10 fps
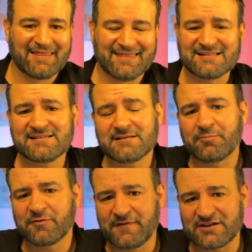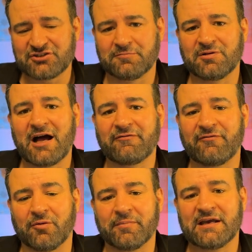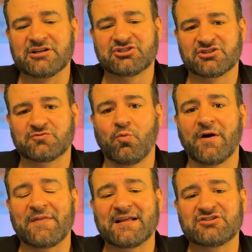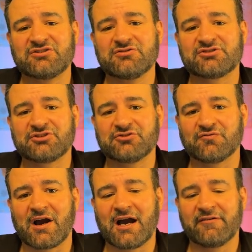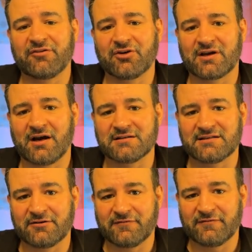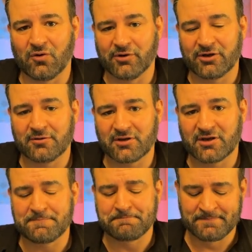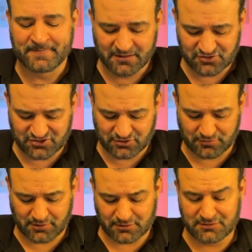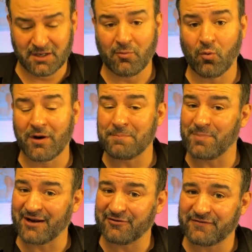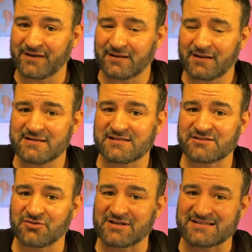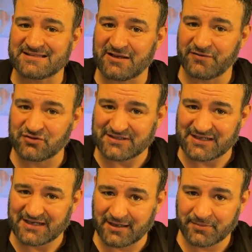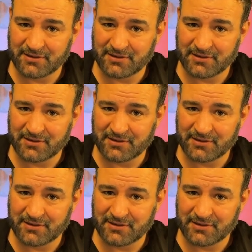This is a professional platform. It's just one that's used to drive your content forward, okay? So number one benefit is it's going to save you time.